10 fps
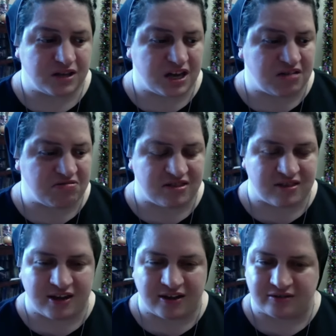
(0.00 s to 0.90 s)

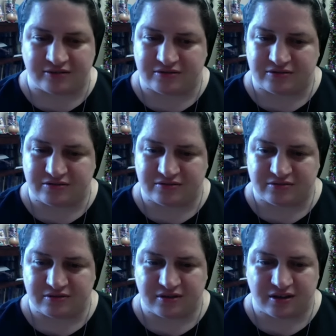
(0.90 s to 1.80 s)
And
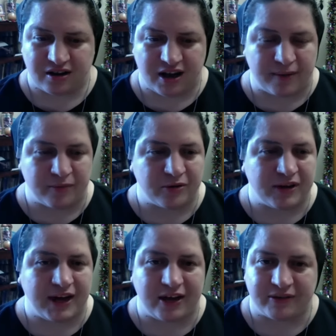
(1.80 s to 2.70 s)
I'm
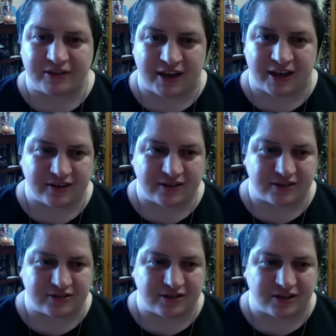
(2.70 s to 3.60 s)
okay with that
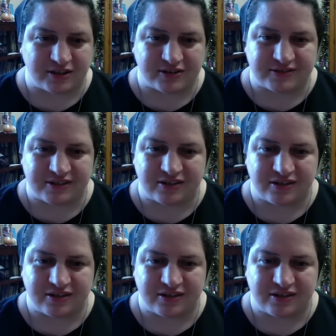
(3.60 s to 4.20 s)
as long as